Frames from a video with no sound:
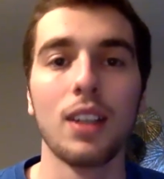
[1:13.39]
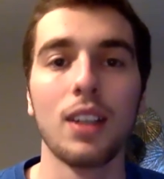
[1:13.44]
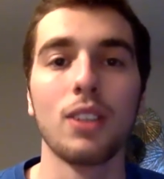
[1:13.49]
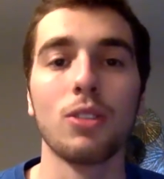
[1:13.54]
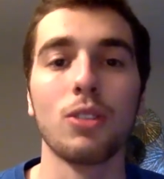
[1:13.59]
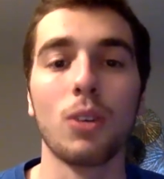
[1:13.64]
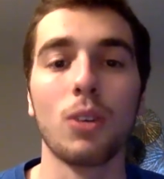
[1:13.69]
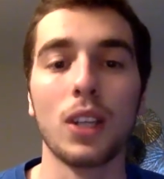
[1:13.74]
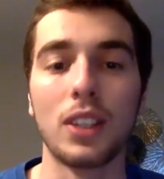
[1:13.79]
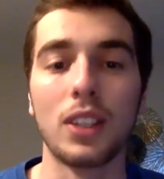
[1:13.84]

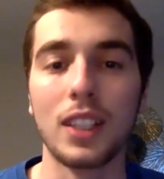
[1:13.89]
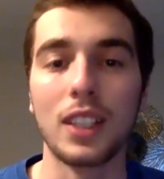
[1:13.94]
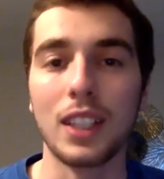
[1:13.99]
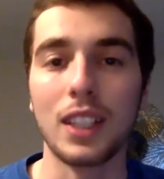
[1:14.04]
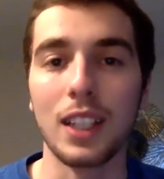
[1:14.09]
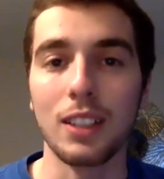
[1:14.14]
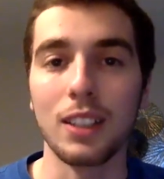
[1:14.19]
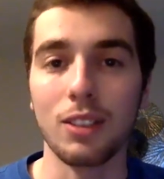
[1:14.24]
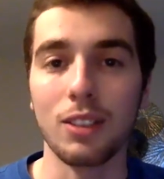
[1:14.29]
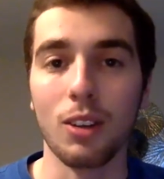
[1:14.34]
So I think
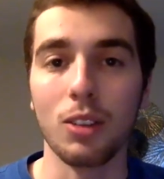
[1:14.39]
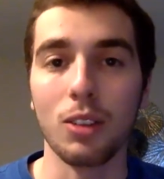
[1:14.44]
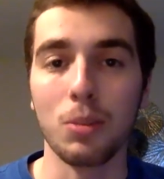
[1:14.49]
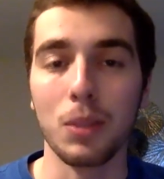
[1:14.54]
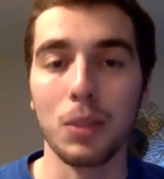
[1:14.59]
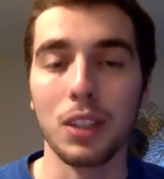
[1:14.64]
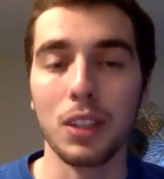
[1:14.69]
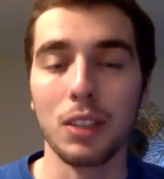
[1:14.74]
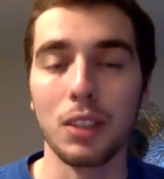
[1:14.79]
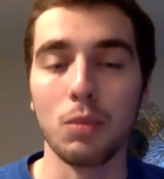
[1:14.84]
that's
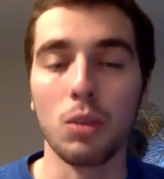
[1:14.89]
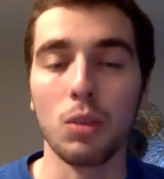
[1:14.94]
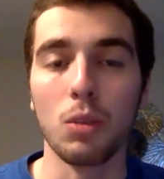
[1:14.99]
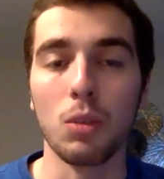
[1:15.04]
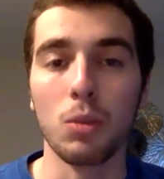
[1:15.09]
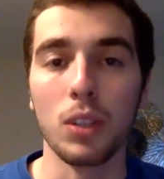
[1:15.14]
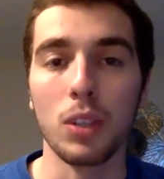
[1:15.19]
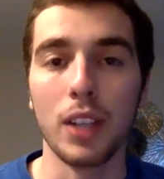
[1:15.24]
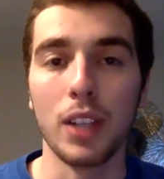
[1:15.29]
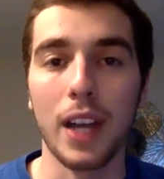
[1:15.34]
ultimately what
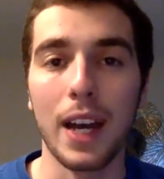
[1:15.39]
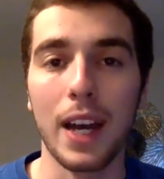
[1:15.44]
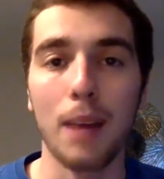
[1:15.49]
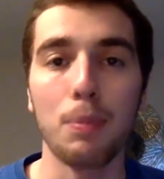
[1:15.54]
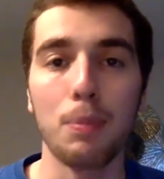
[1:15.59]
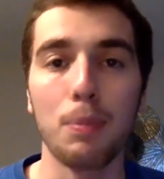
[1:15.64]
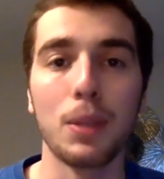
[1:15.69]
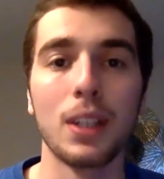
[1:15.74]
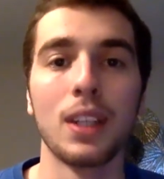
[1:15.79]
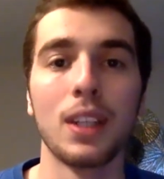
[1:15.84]
will
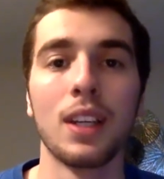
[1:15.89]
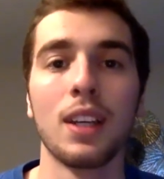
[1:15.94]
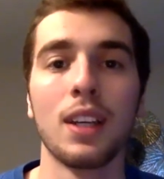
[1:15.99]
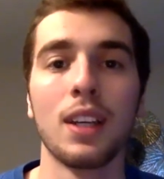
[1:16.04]
happen.